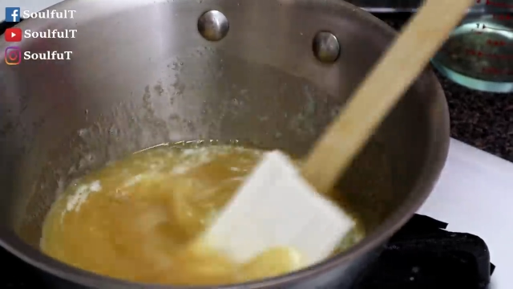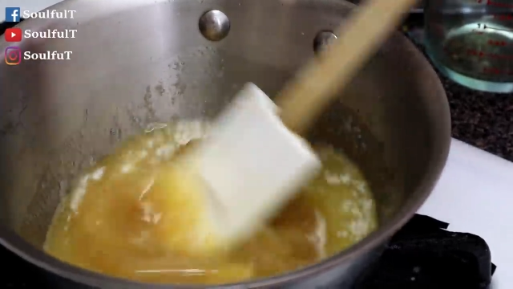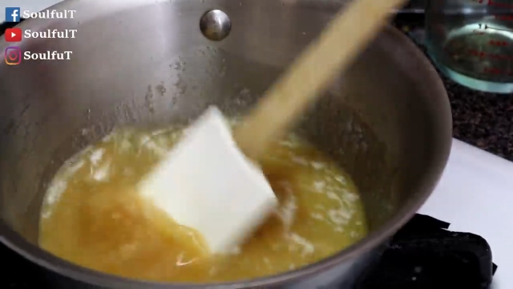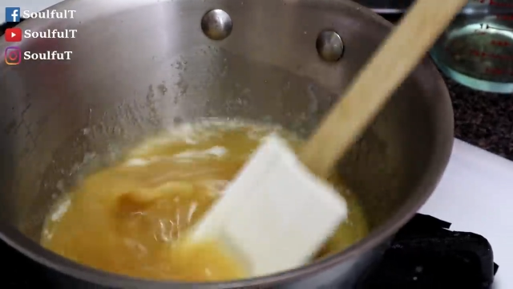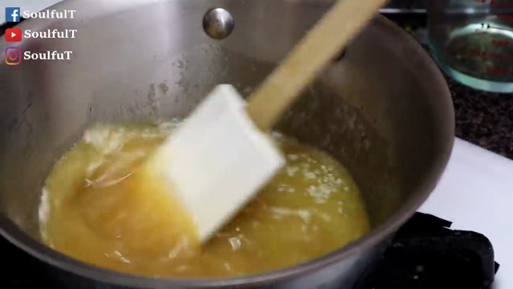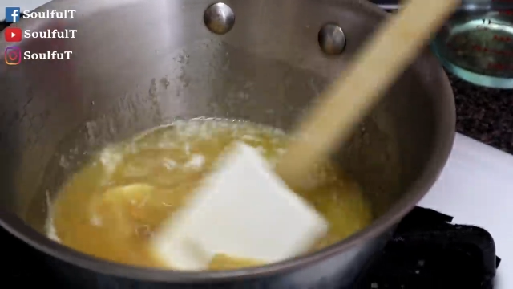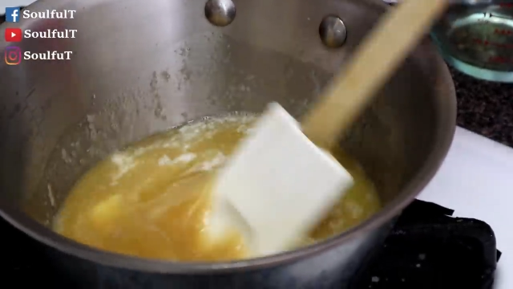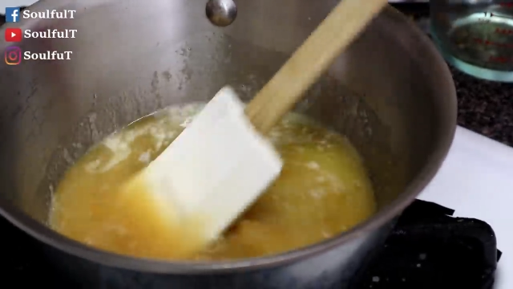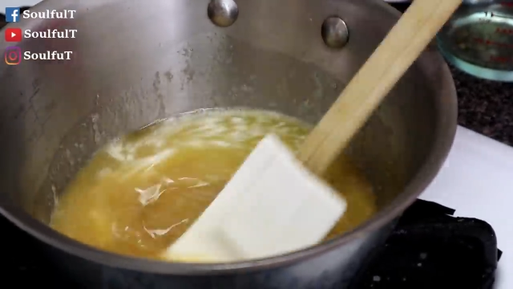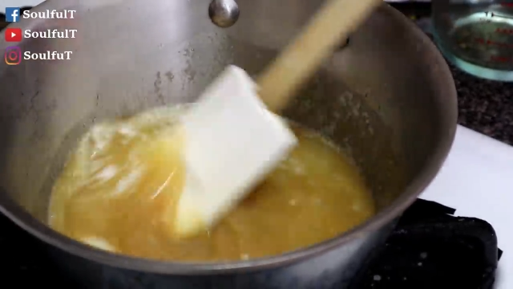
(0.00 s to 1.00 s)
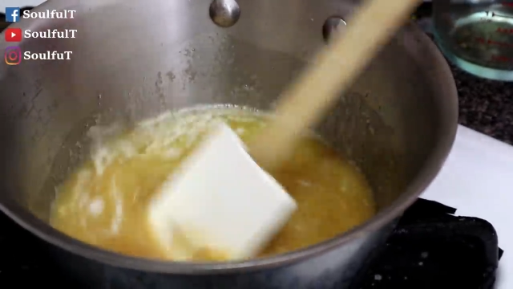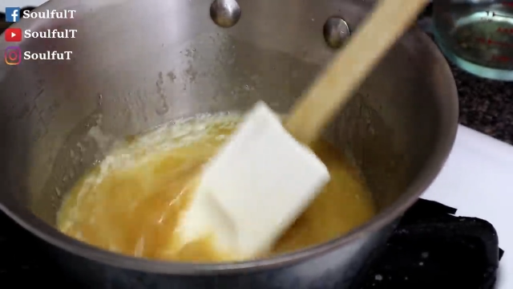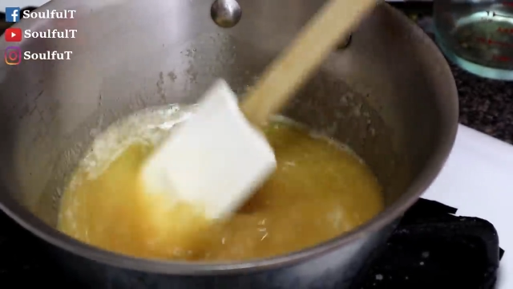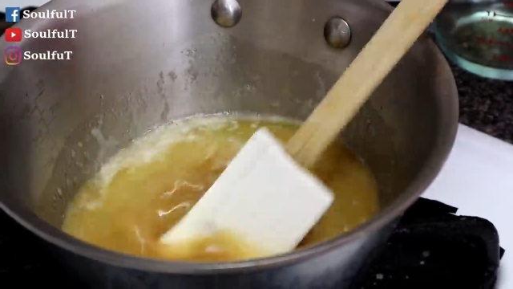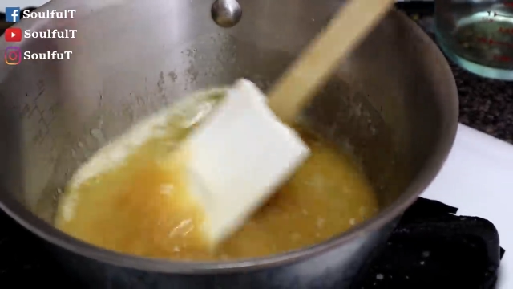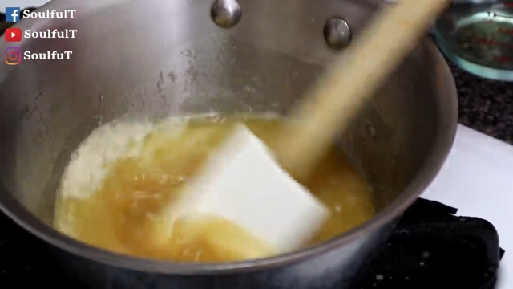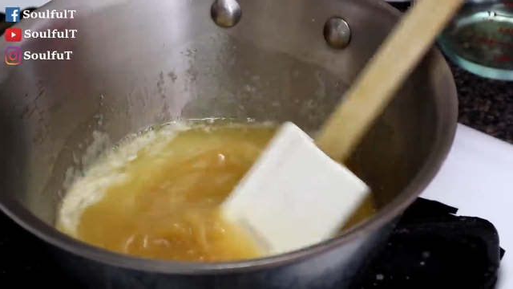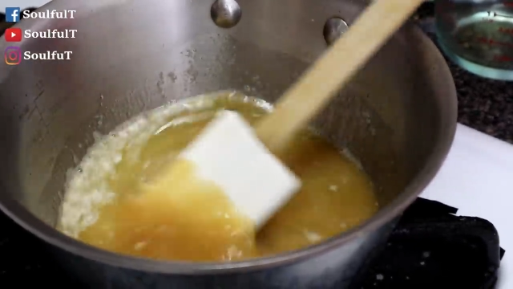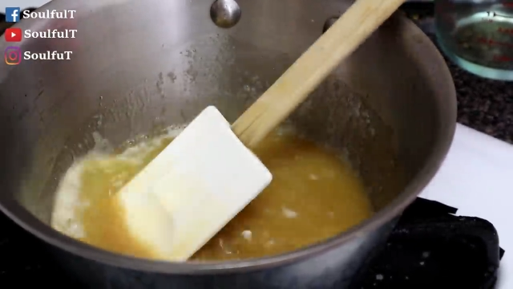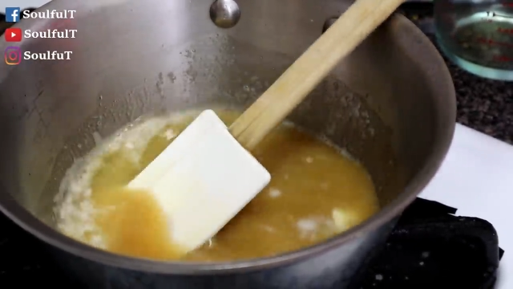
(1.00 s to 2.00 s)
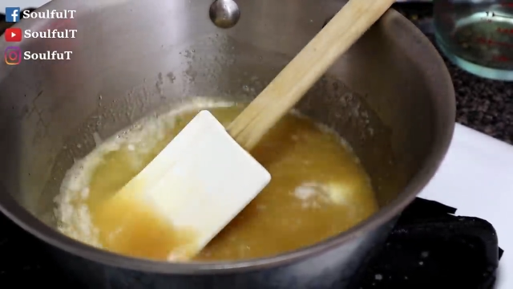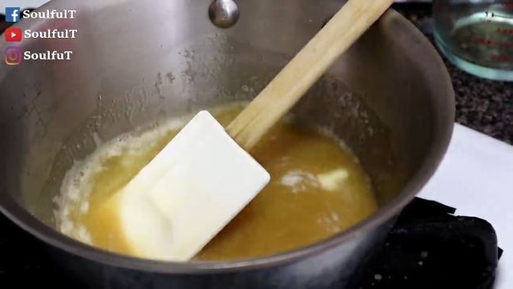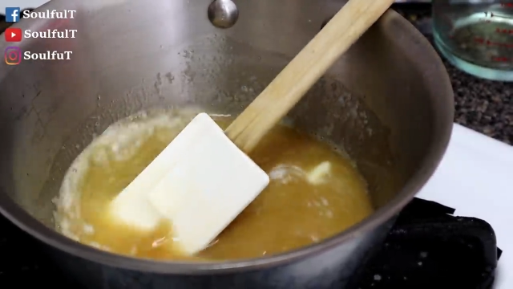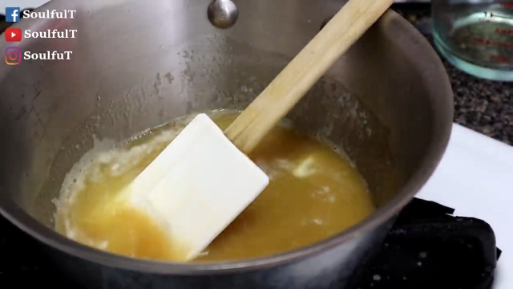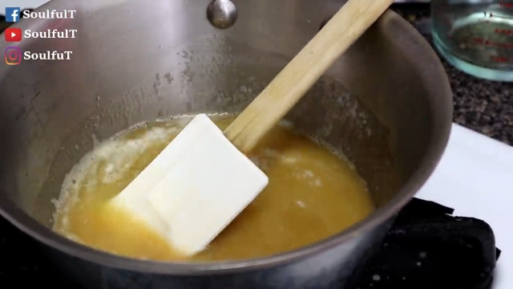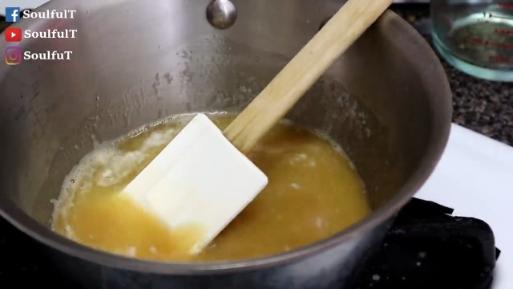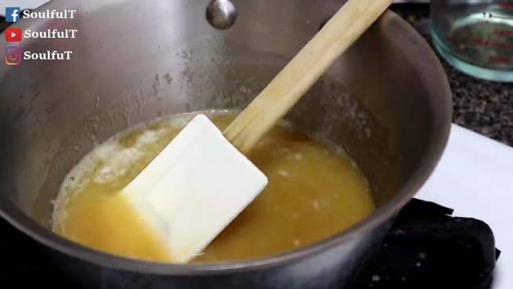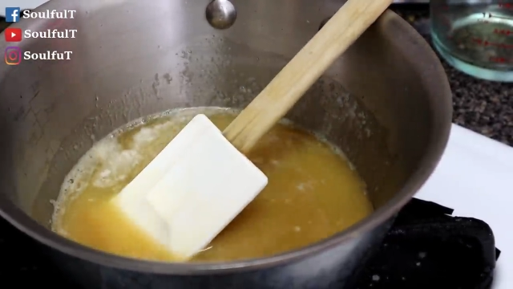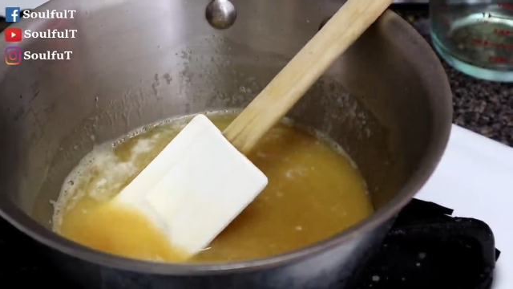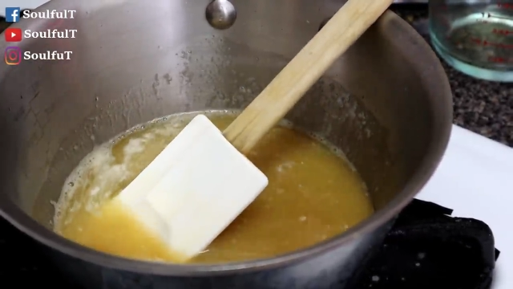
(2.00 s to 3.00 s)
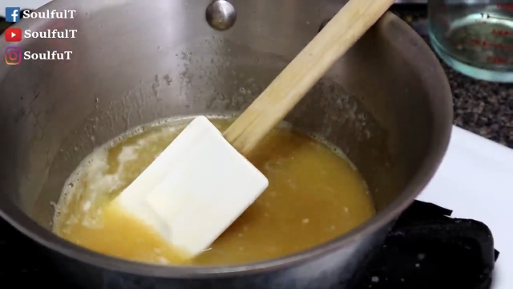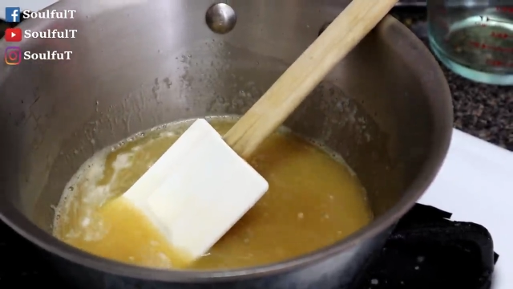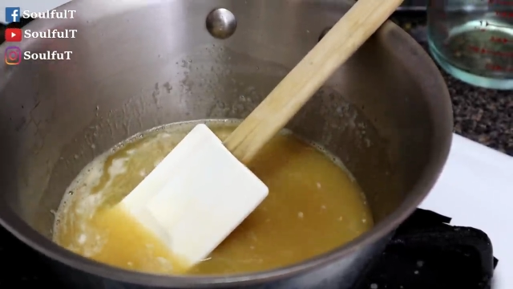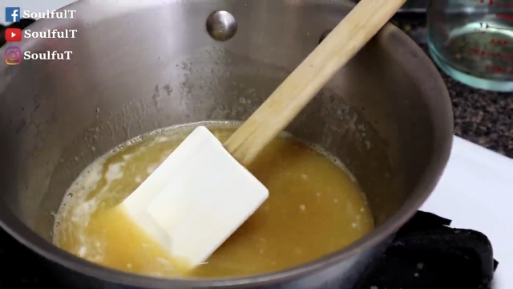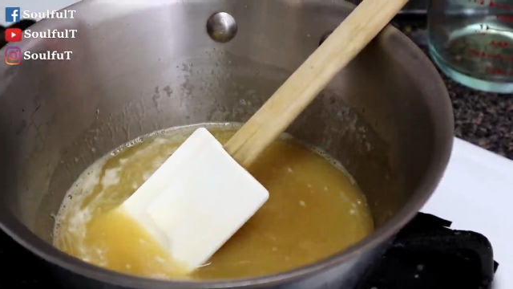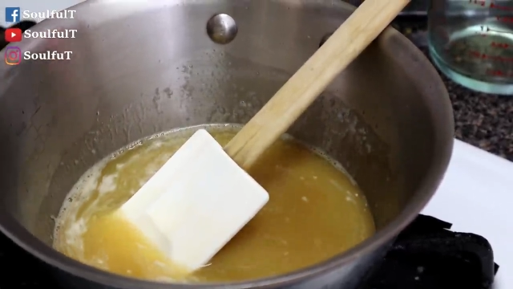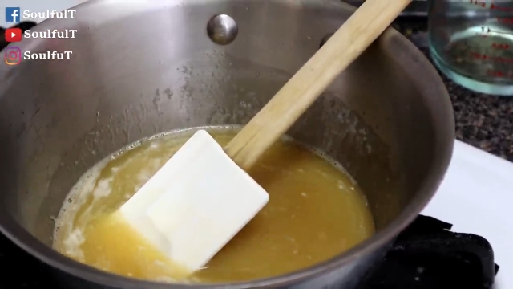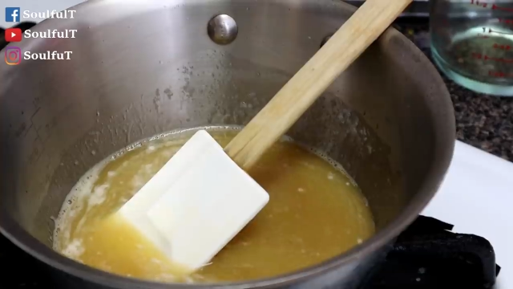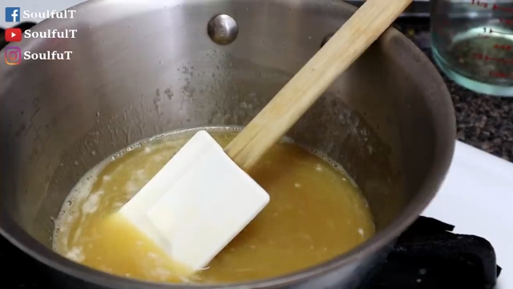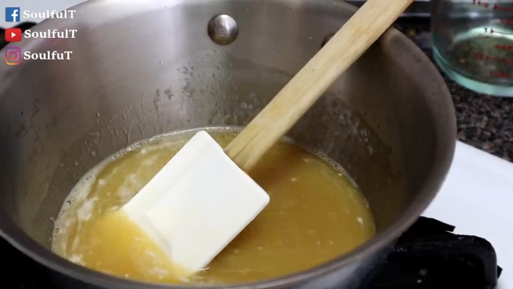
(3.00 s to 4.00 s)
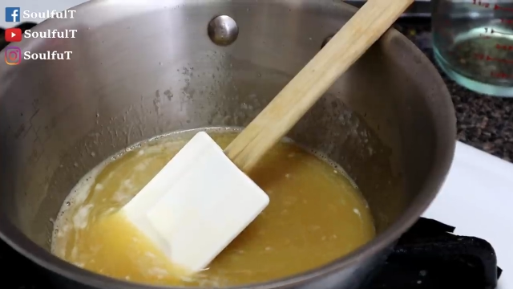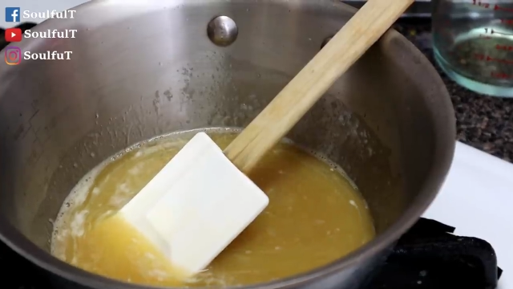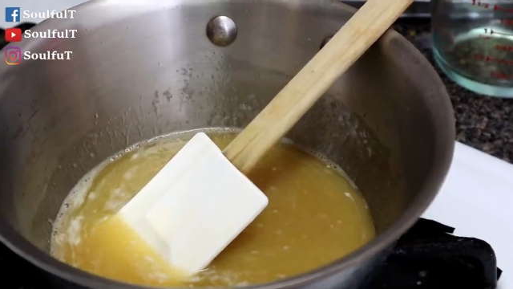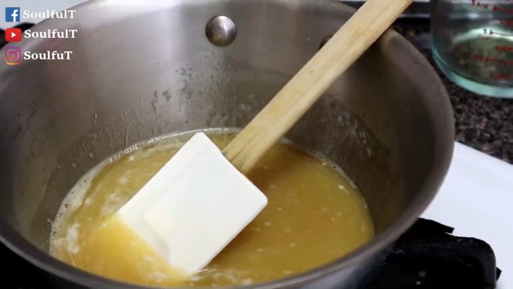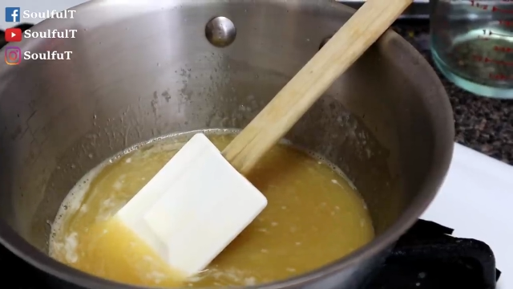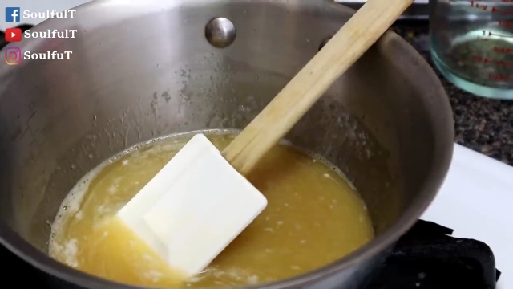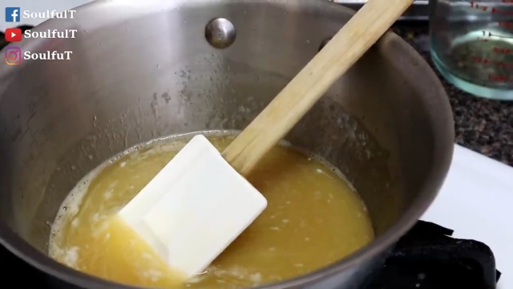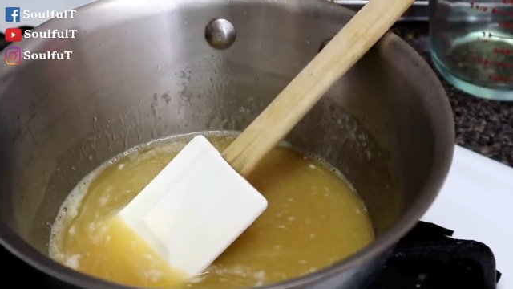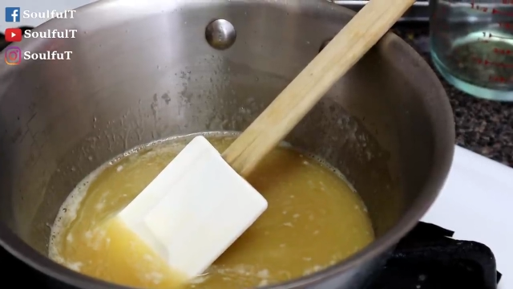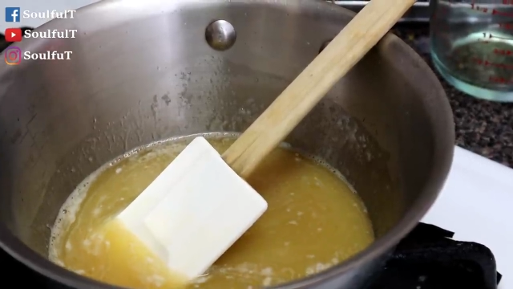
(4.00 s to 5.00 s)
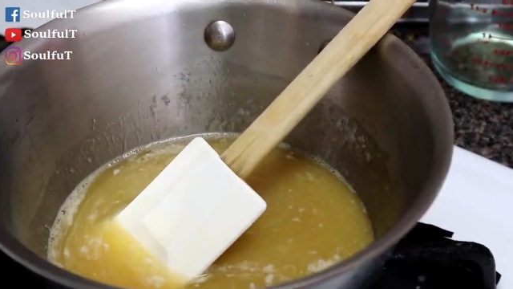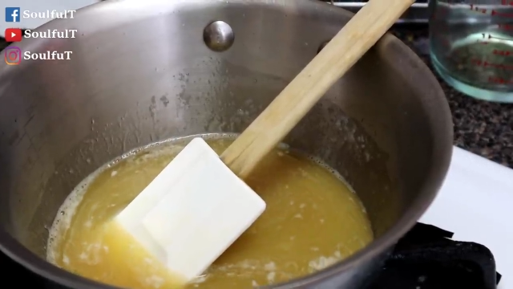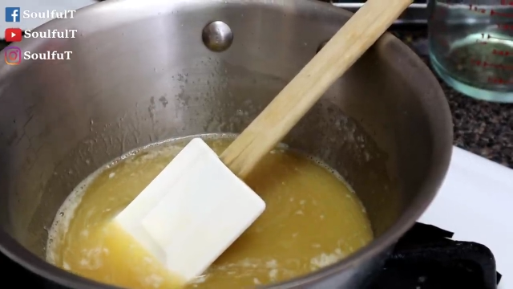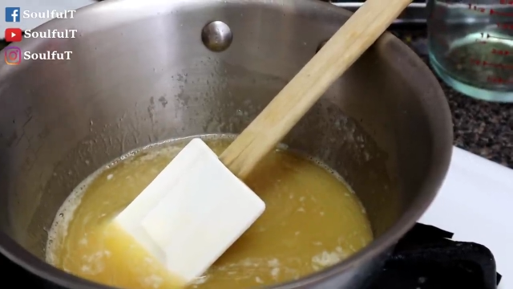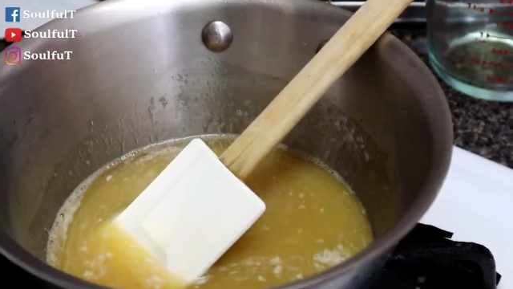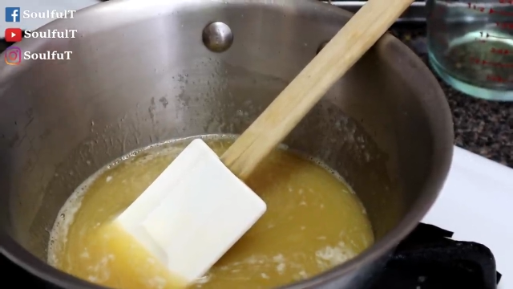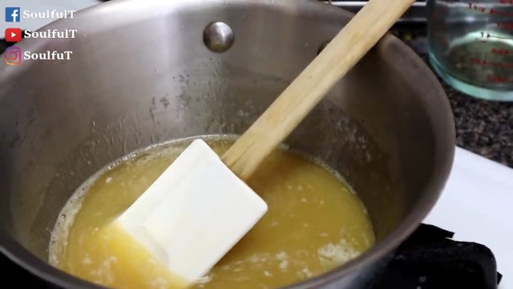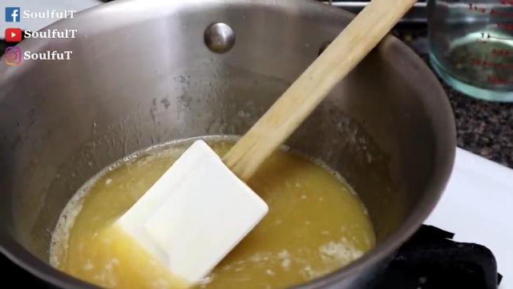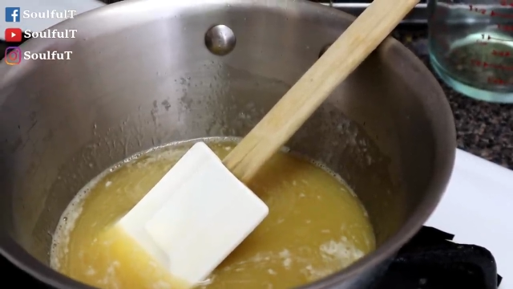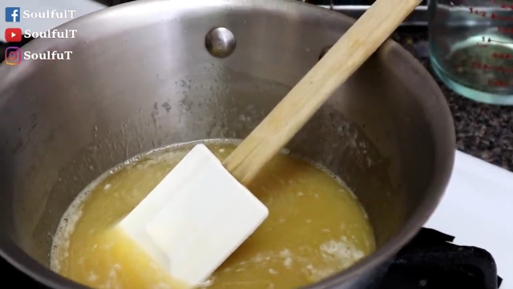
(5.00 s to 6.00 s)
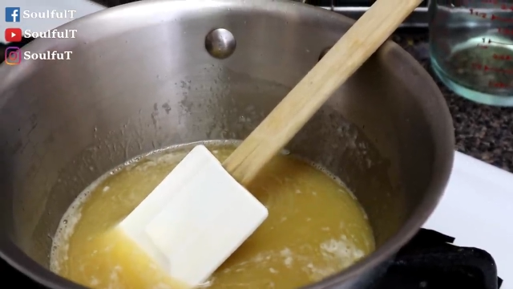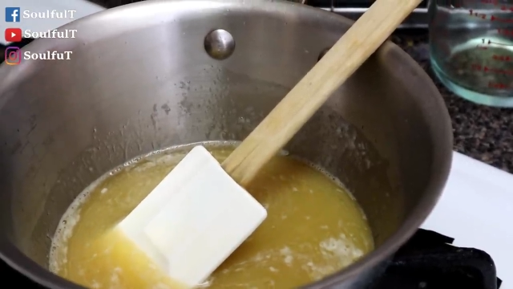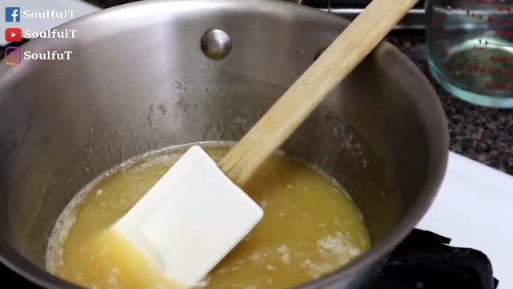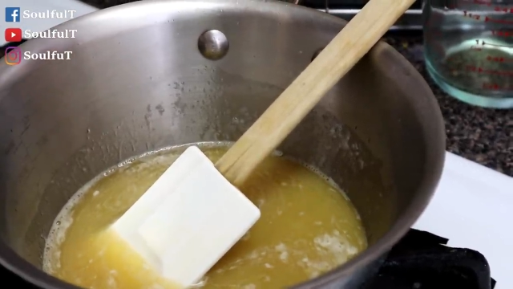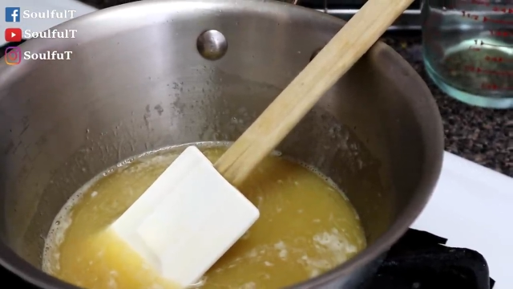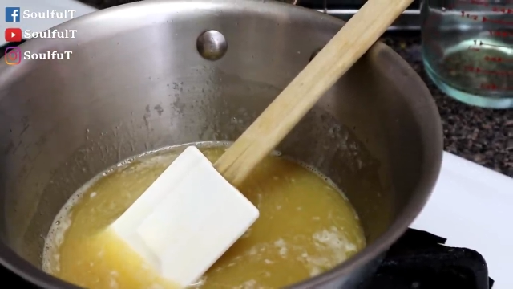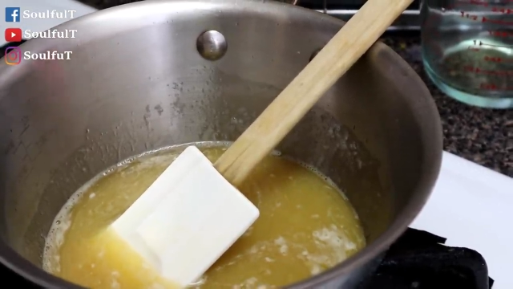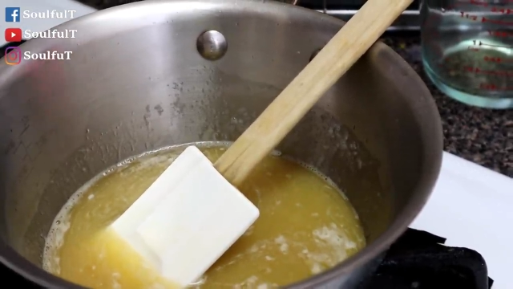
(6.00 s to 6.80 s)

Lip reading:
[unreadable: no face in view]